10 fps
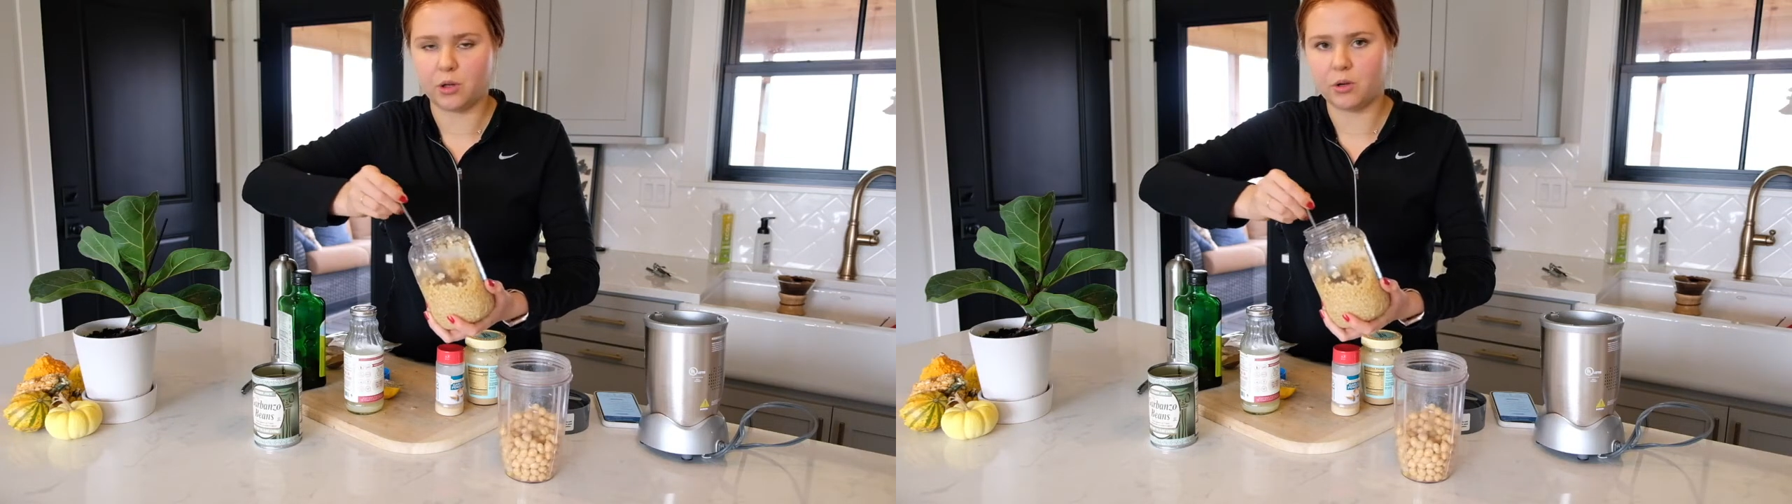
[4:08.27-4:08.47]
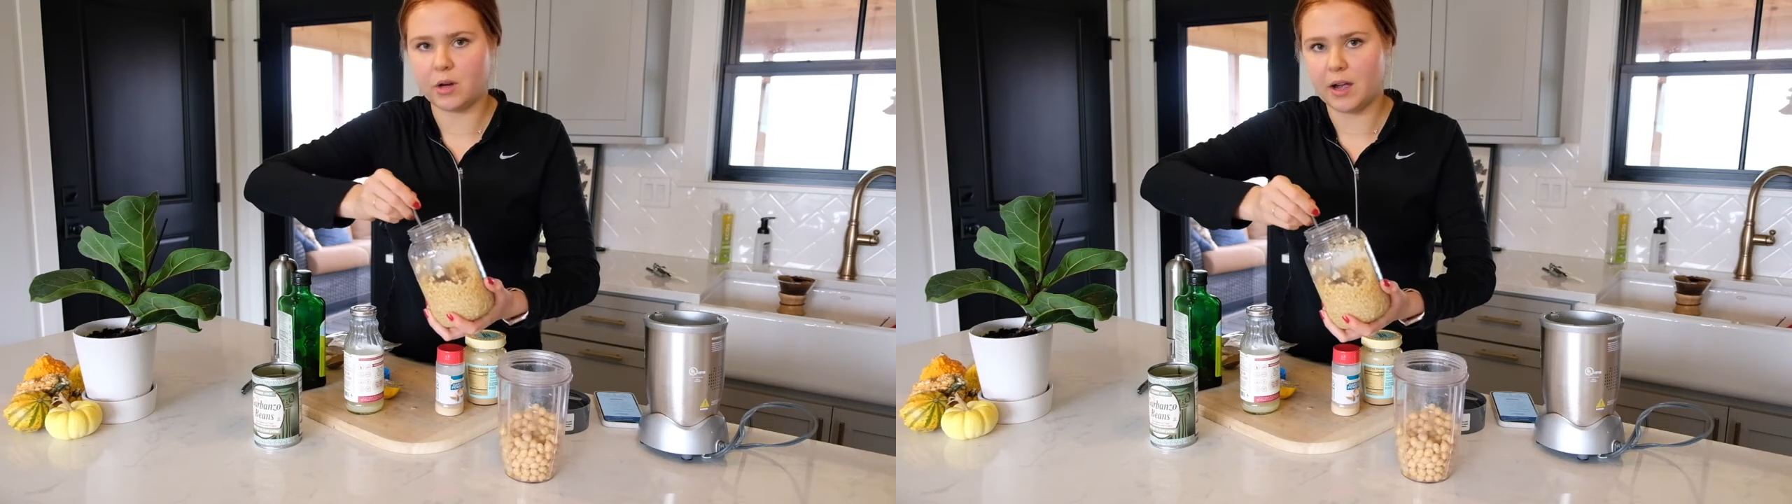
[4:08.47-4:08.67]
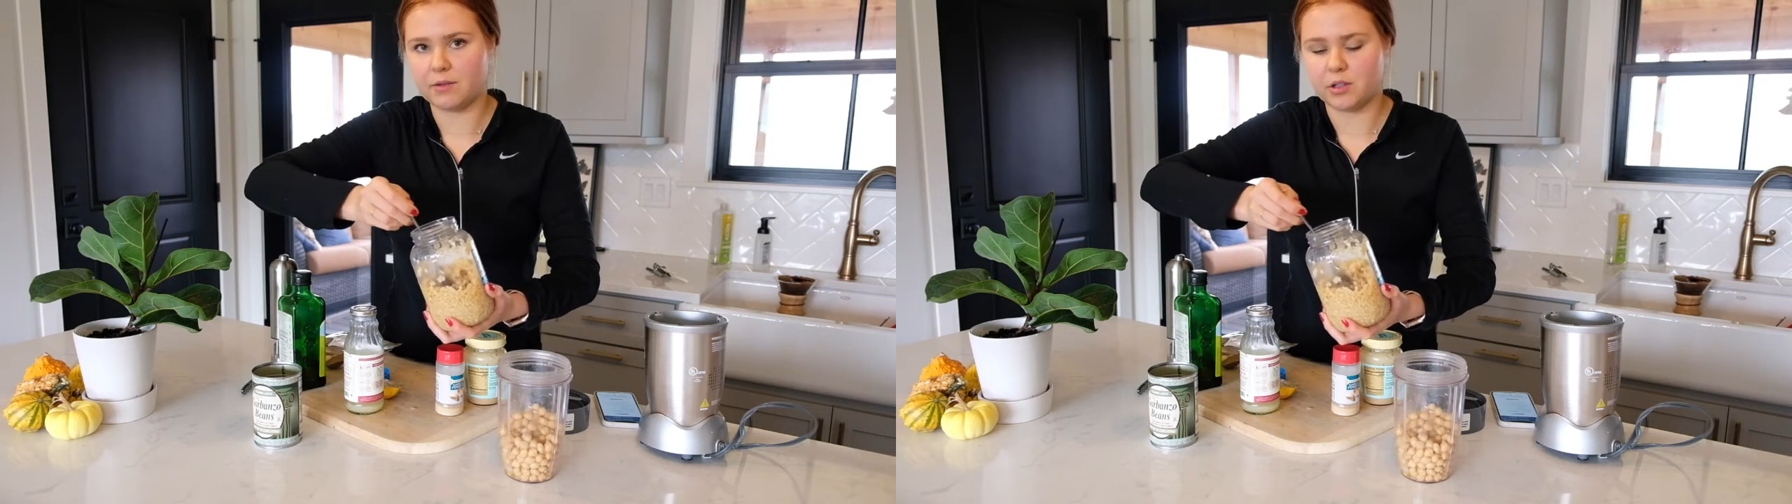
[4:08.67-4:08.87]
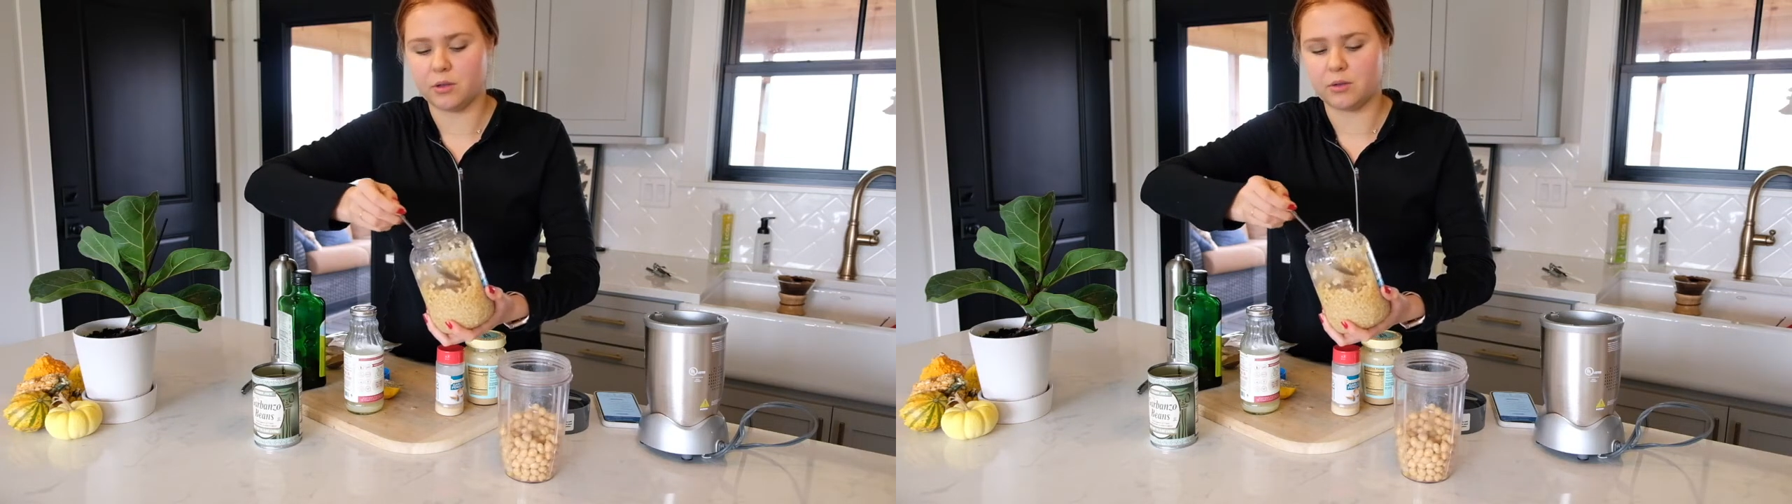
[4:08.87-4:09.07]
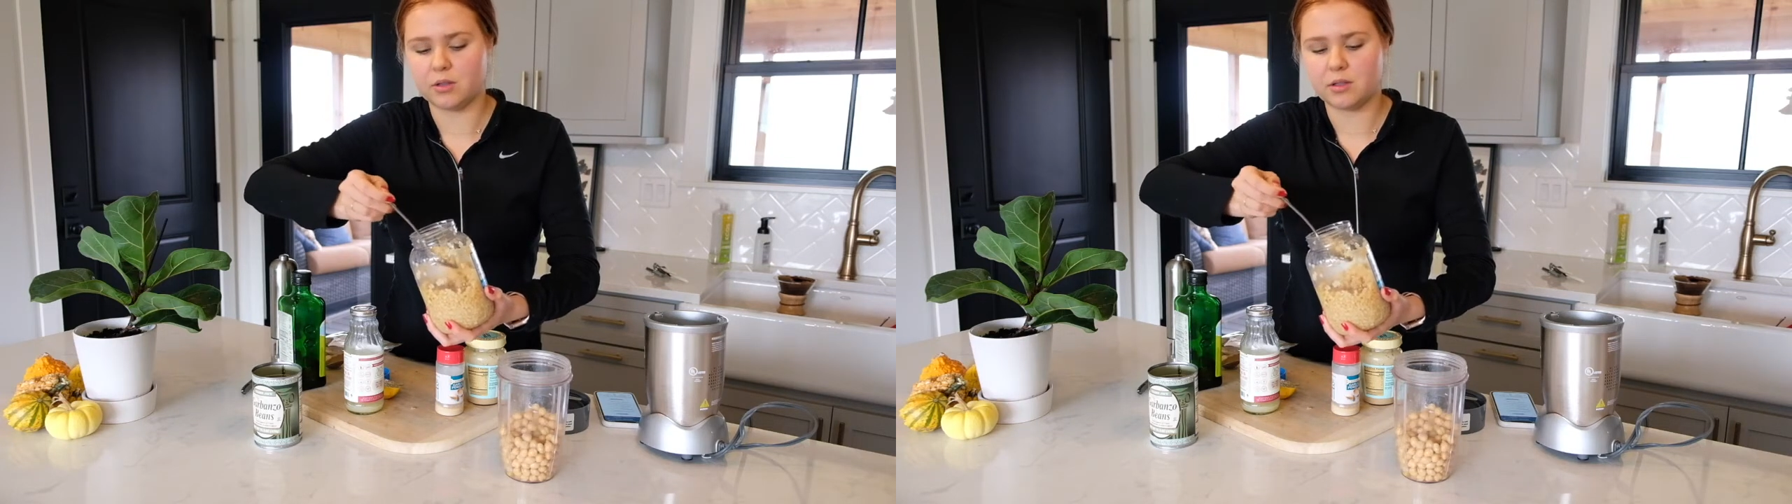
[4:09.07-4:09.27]
You don't have to
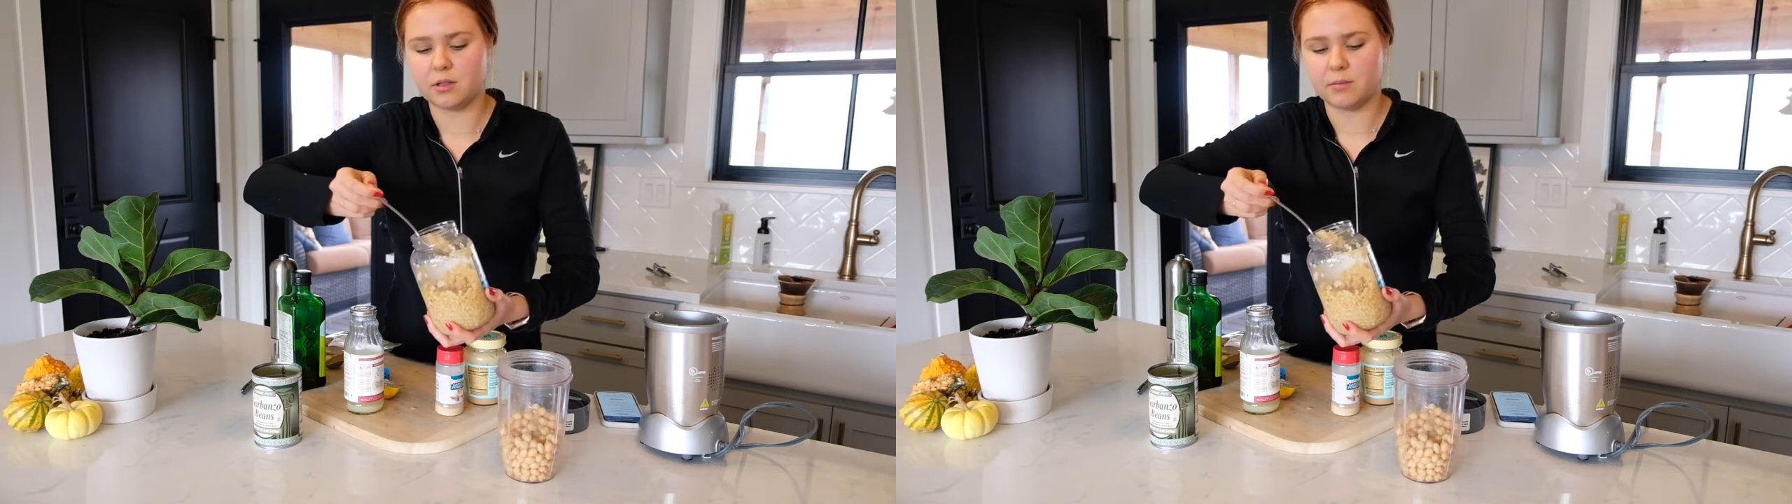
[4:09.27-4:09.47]
use